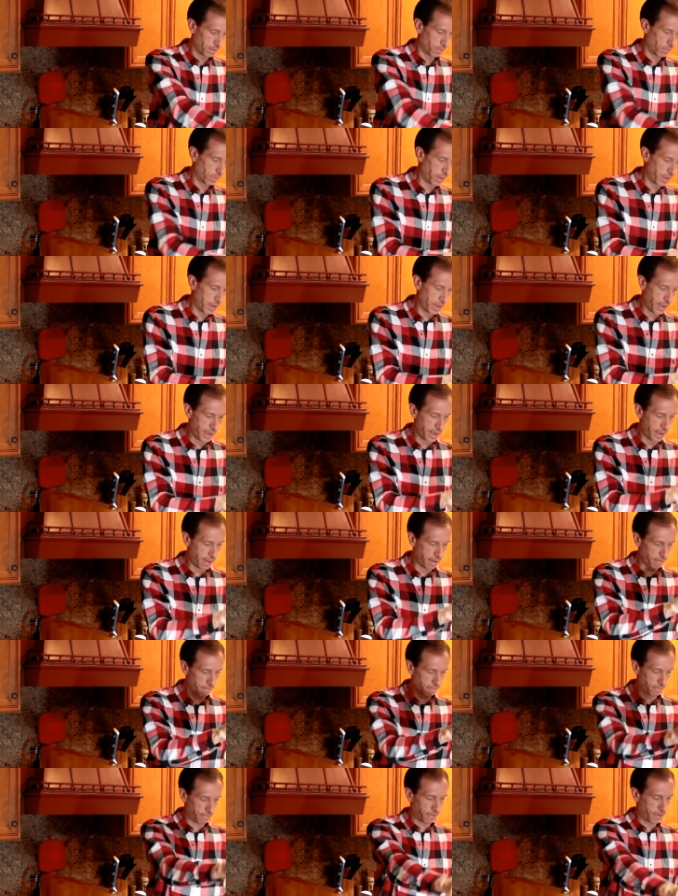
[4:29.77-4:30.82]
We
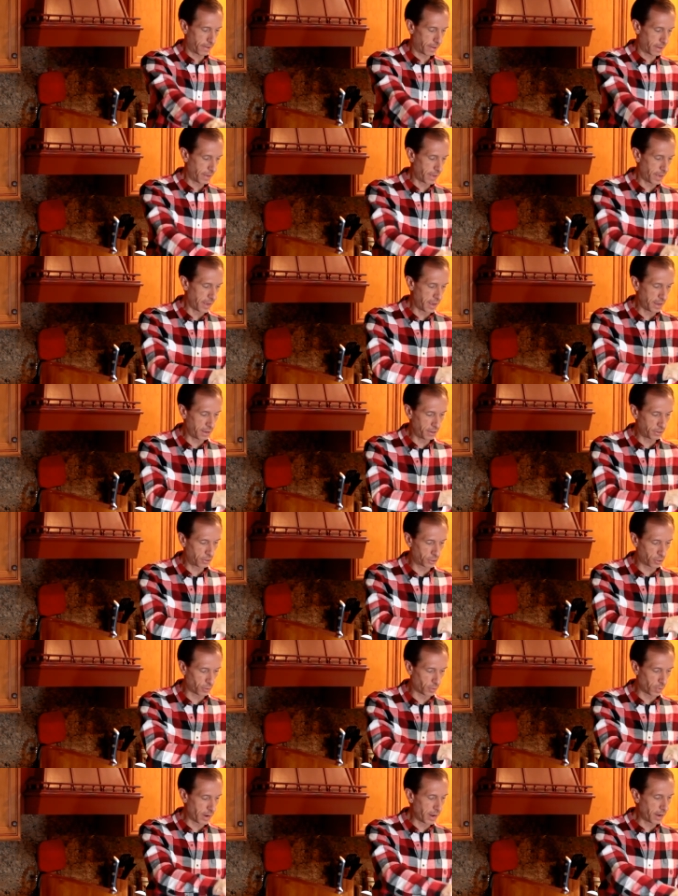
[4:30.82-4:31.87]
have a
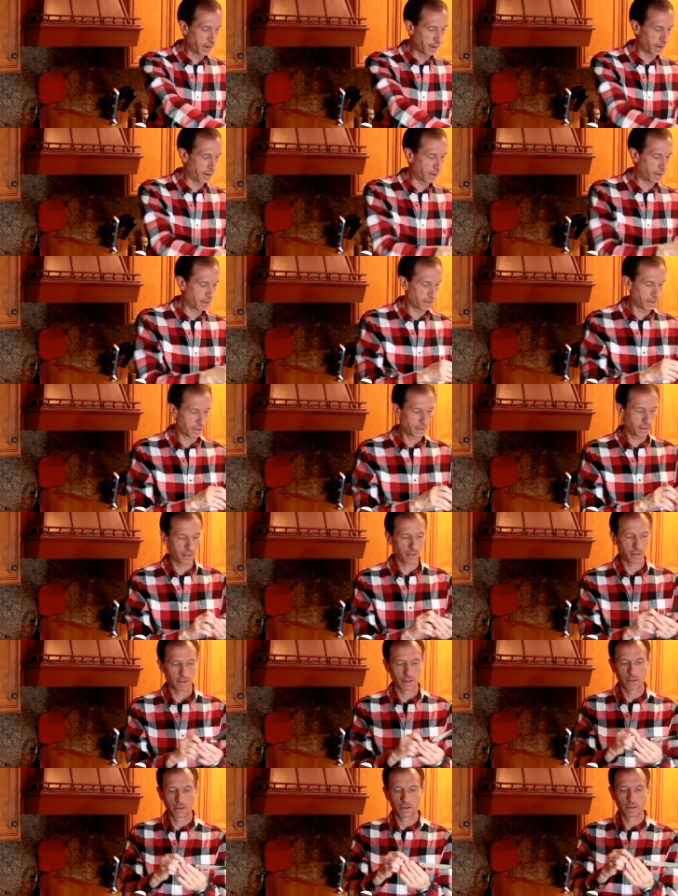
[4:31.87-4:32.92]
serrated
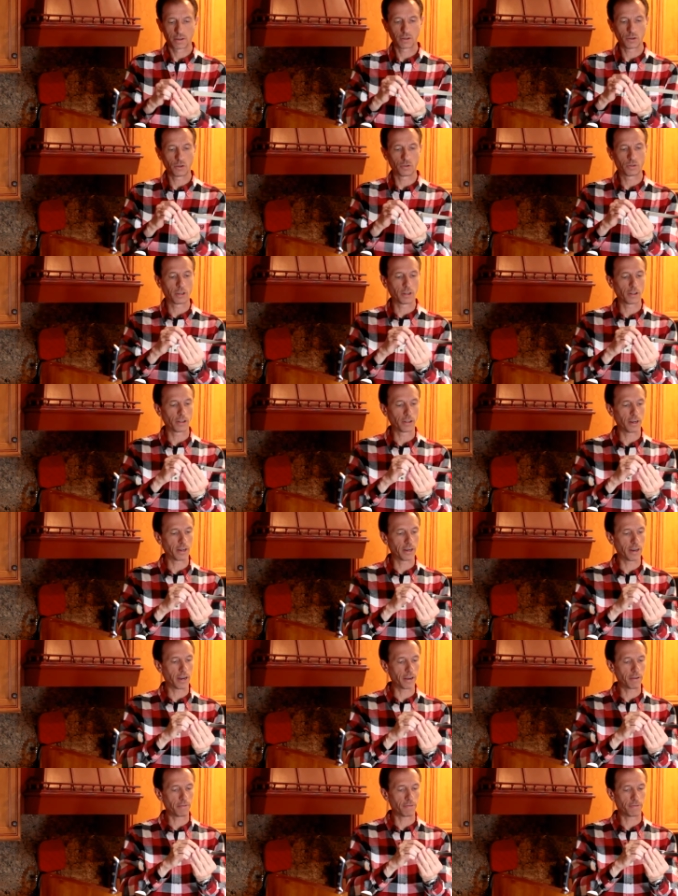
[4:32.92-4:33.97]
utility
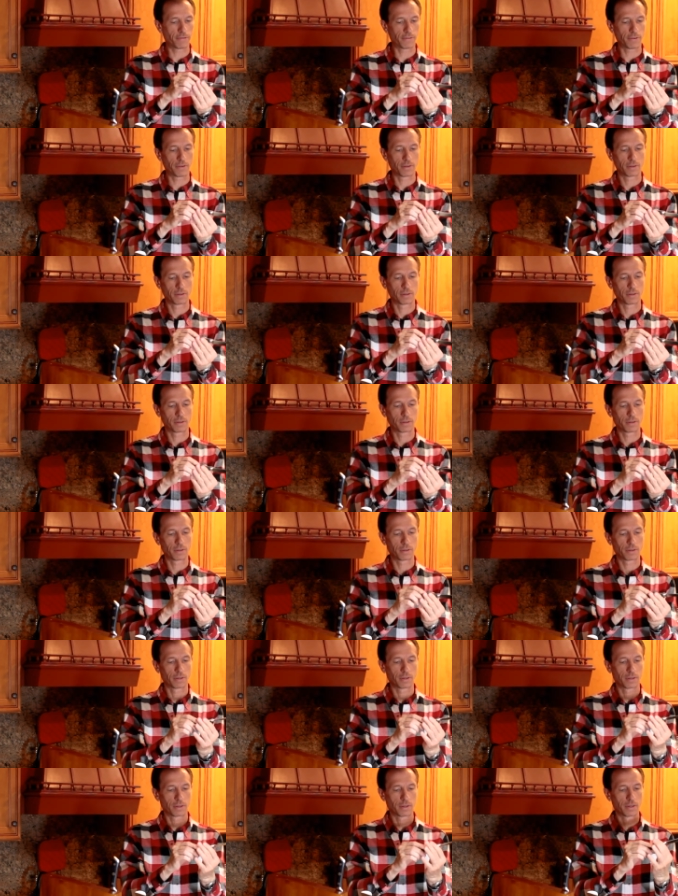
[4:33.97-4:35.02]
knife,
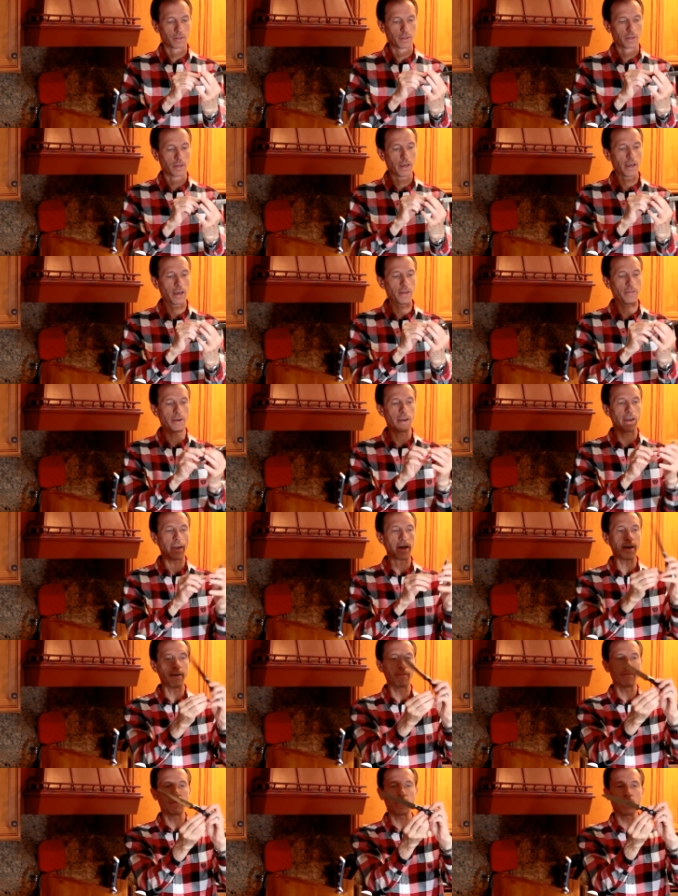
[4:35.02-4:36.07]
and they
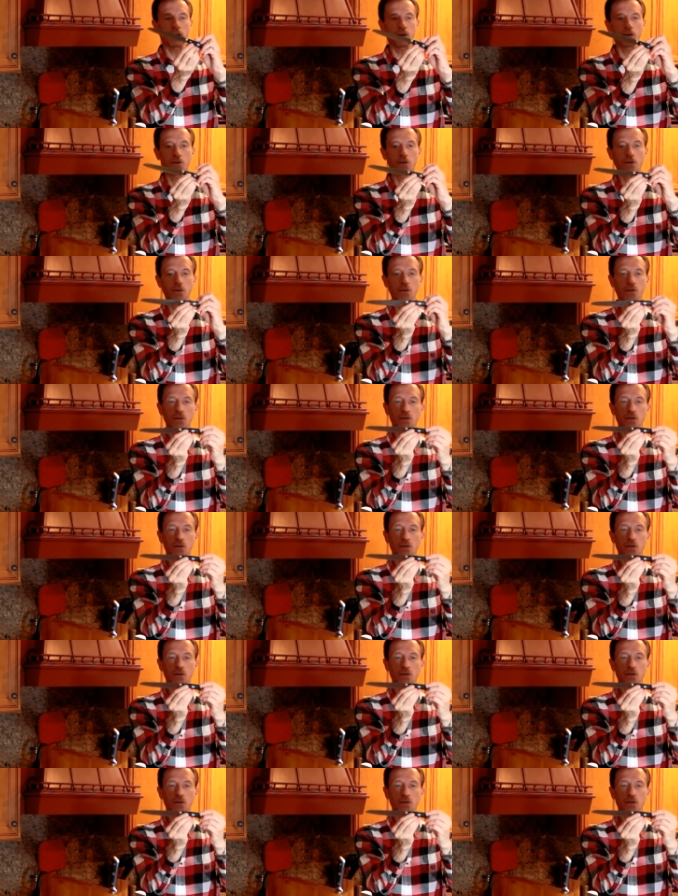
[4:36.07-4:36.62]
have their